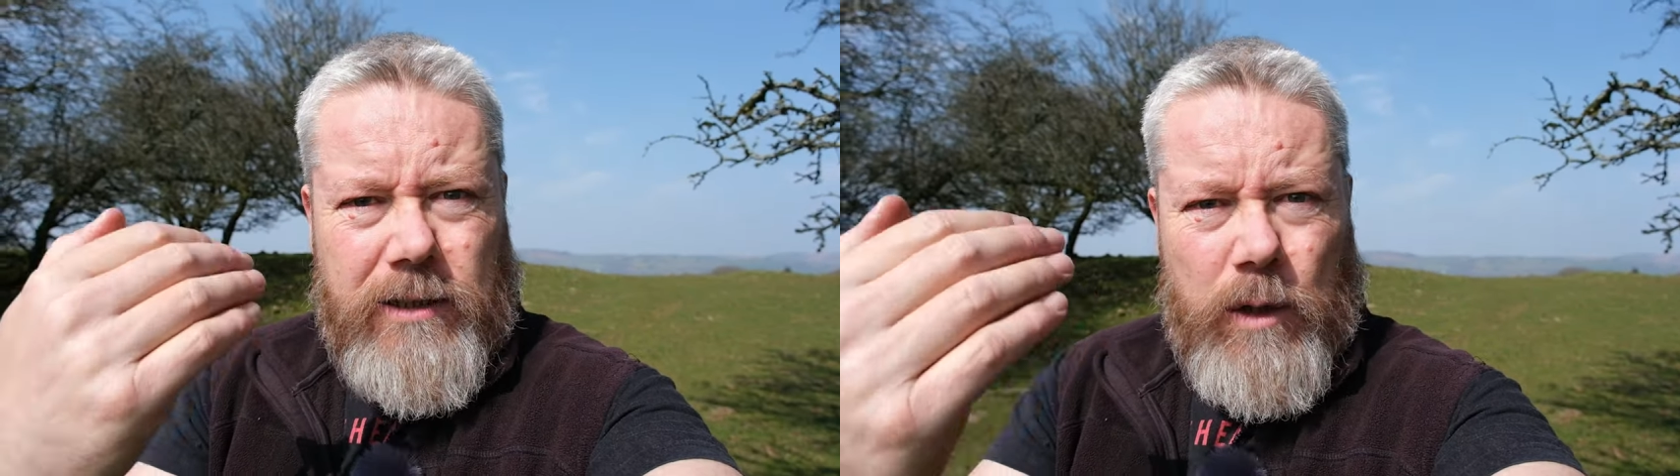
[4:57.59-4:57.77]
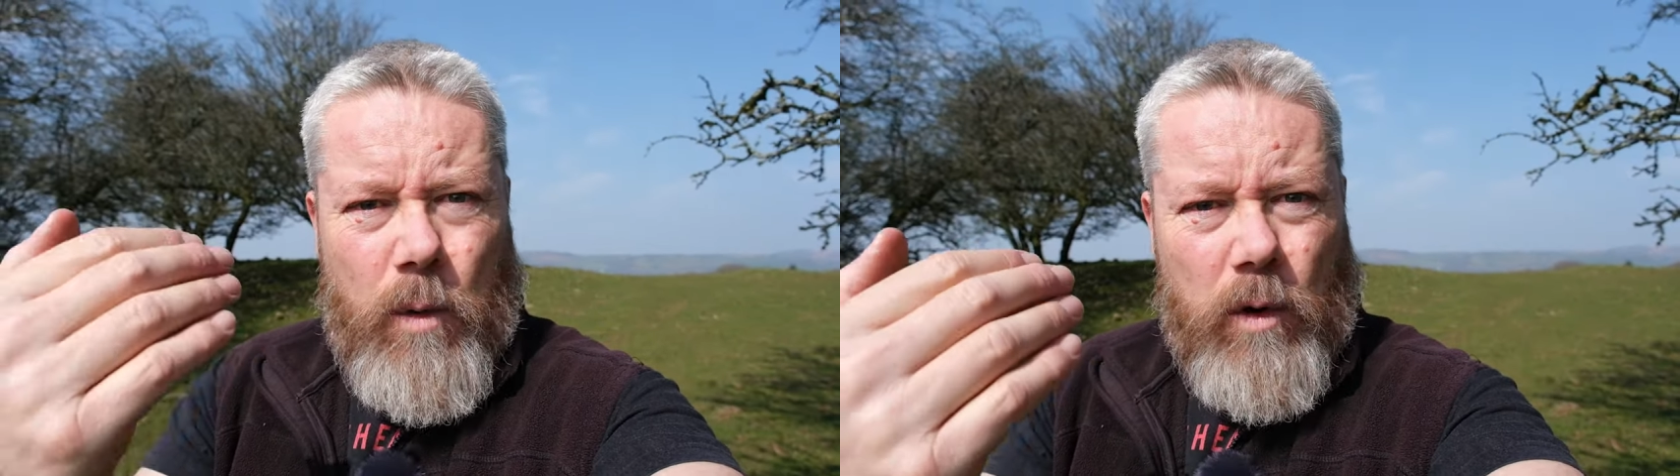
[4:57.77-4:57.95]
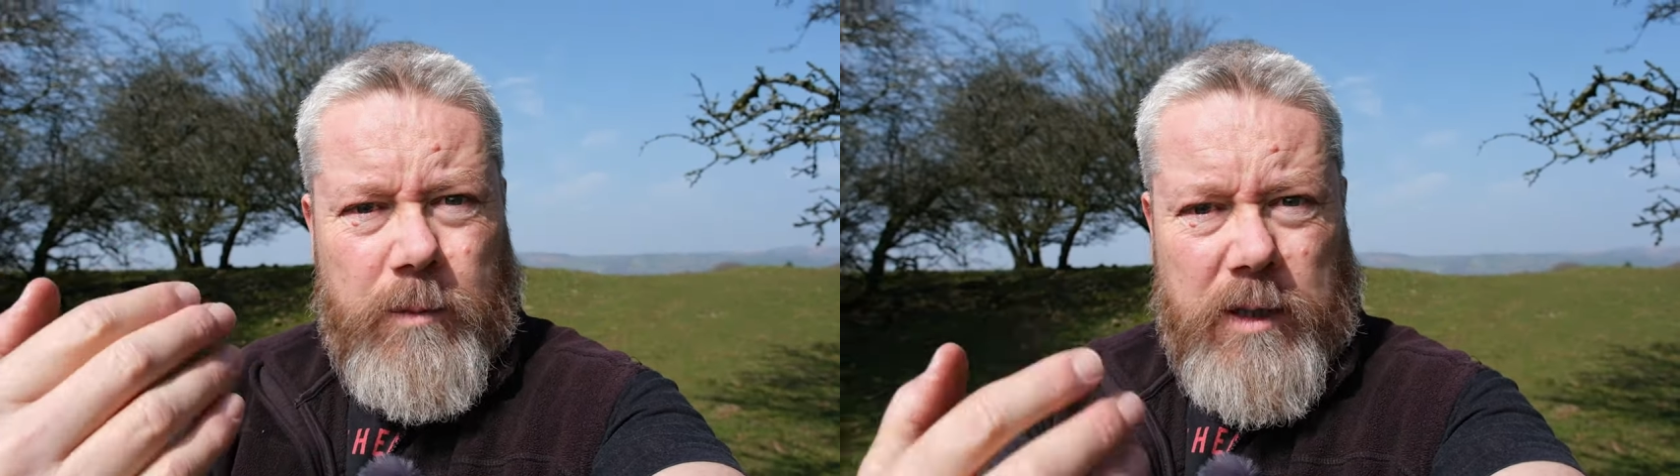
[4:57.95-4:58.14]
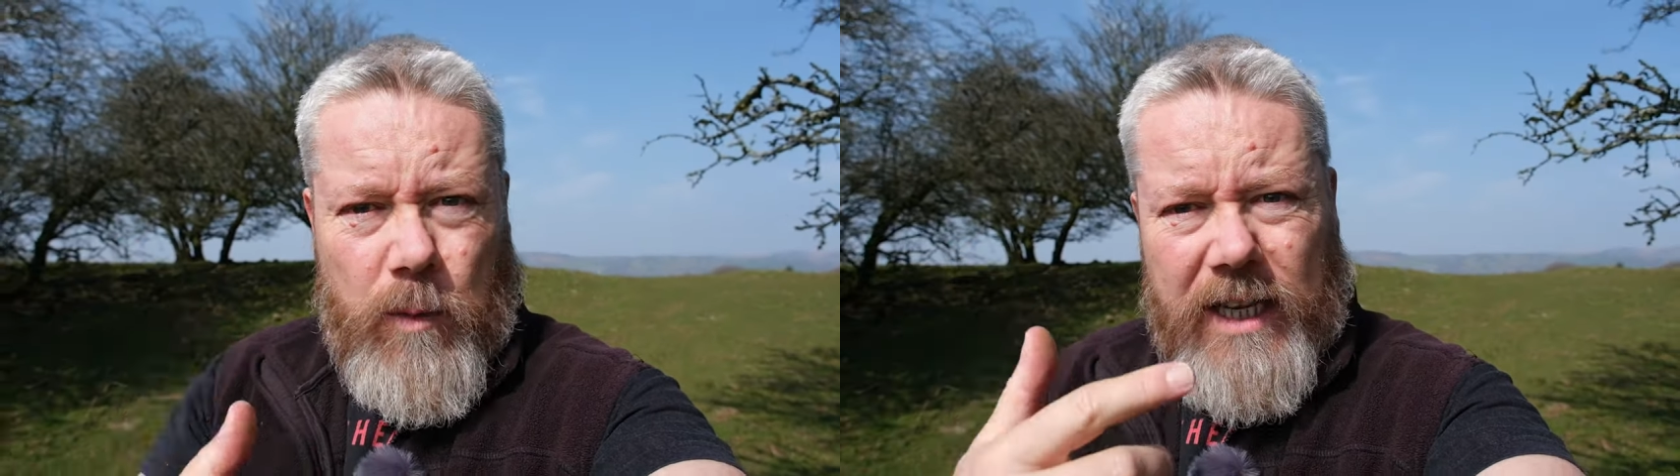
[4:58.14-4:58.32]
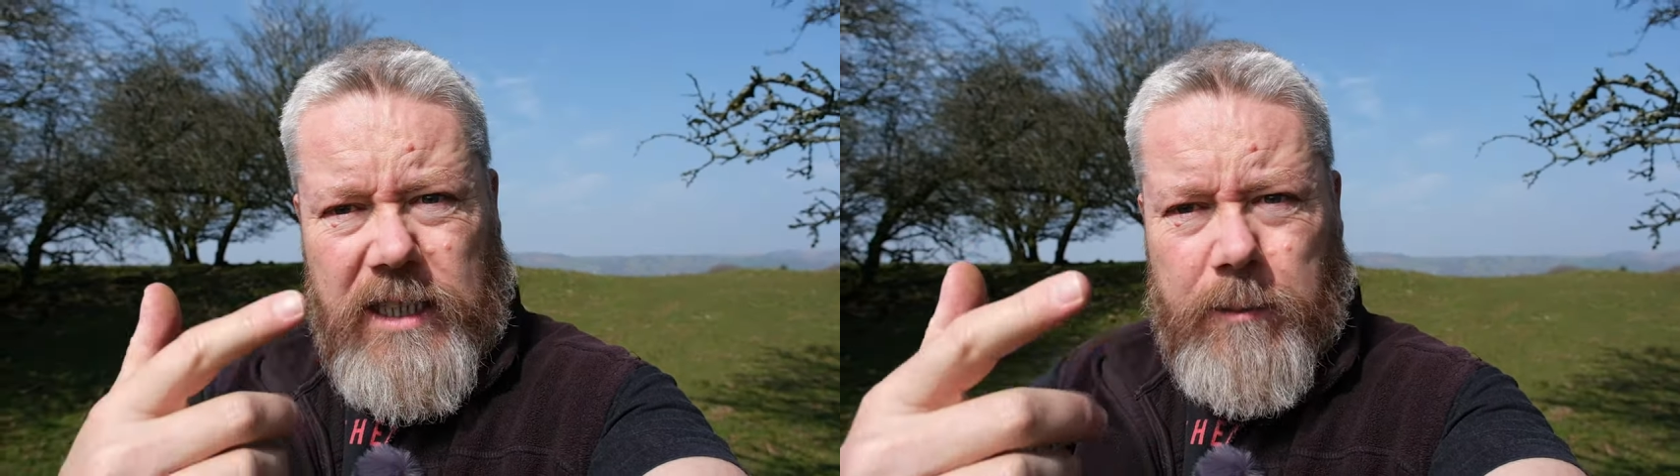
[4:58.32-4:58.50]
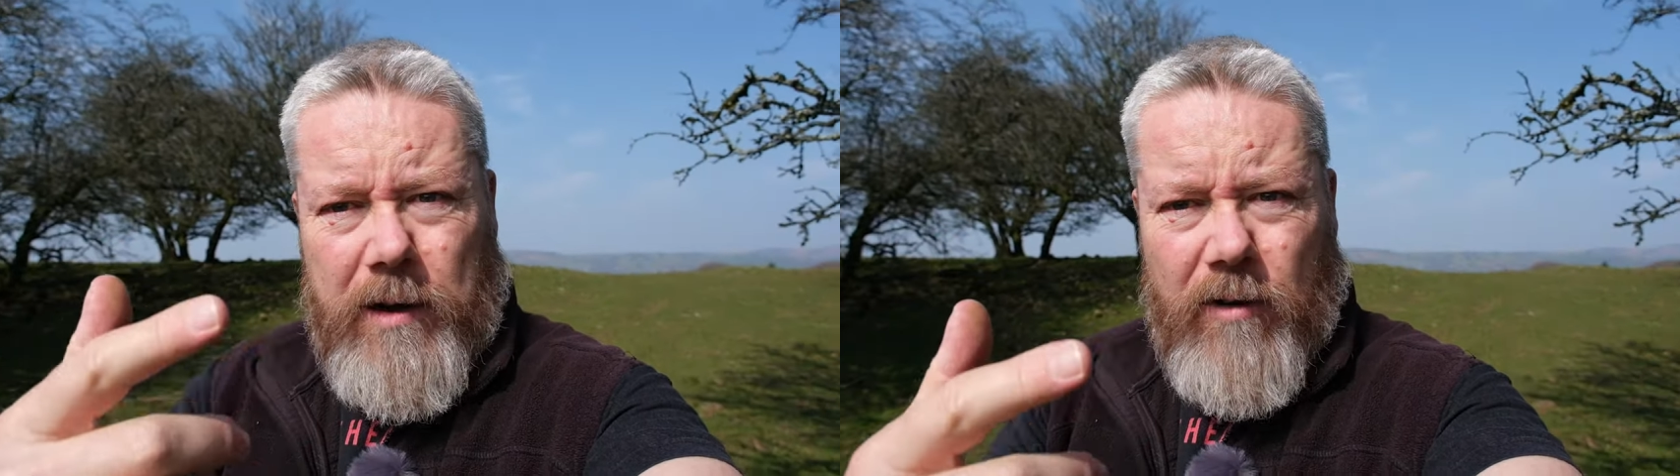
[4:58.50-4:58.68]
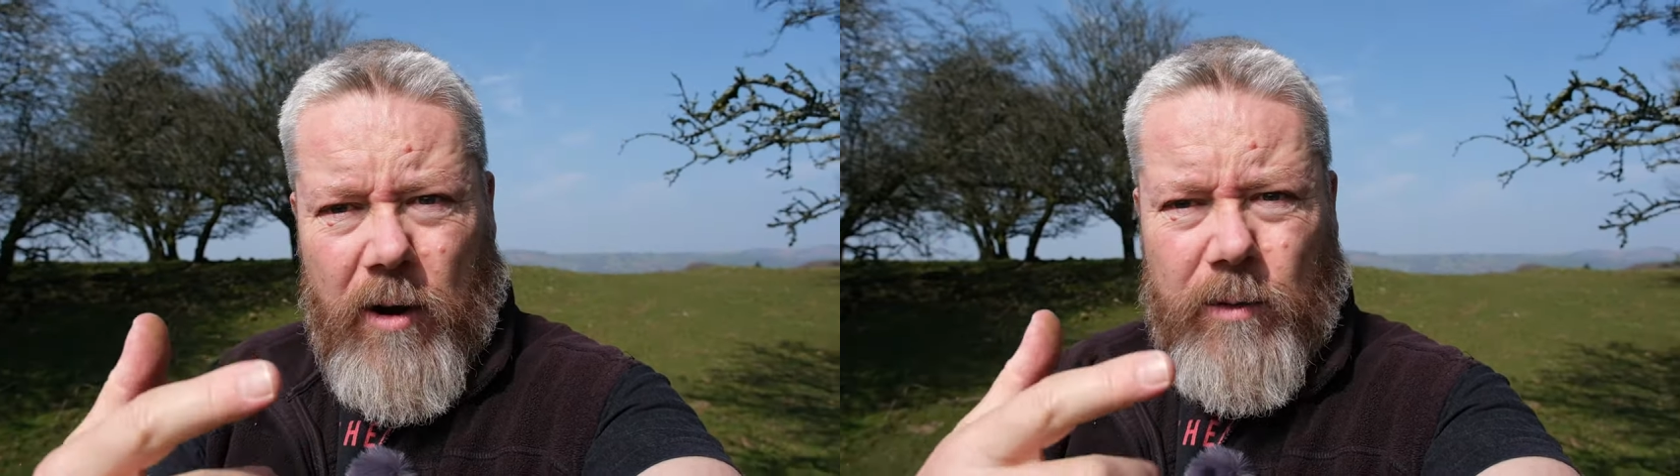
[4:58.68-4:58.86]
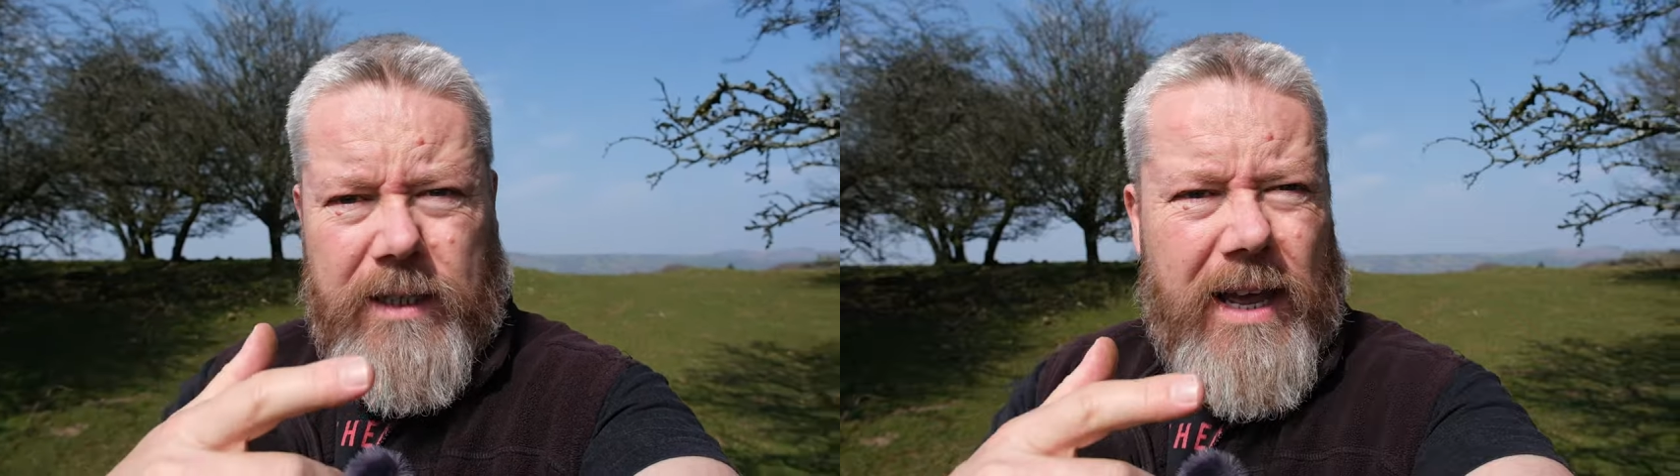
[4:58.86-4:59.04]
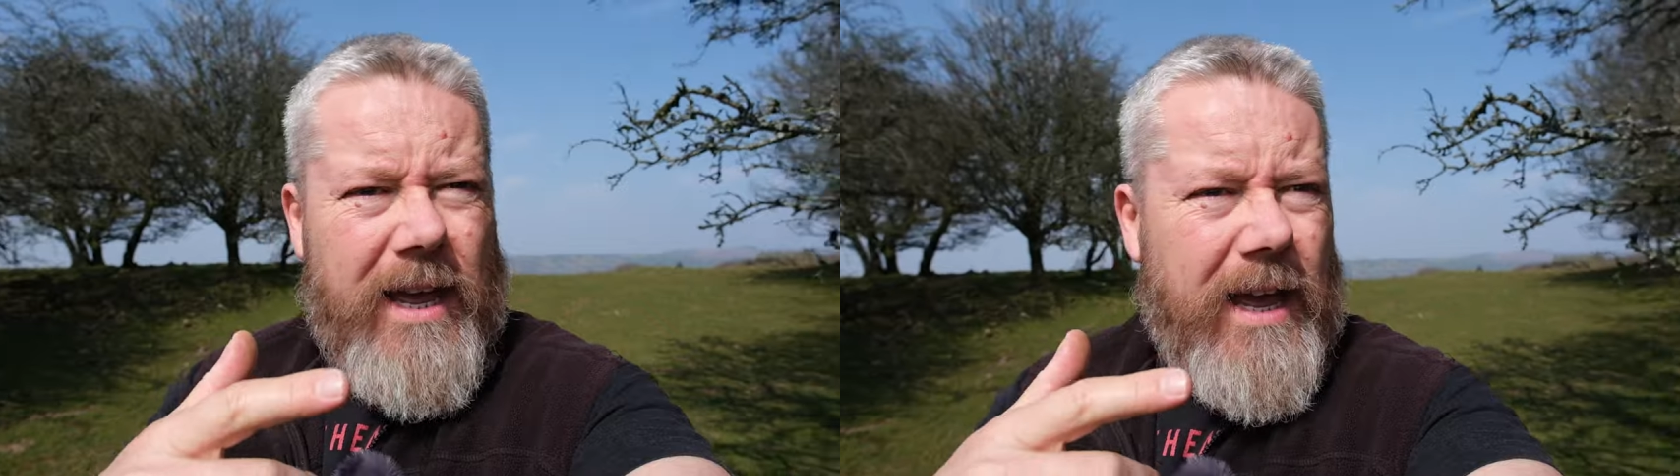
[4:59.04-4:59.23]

towards me. So when I spin round,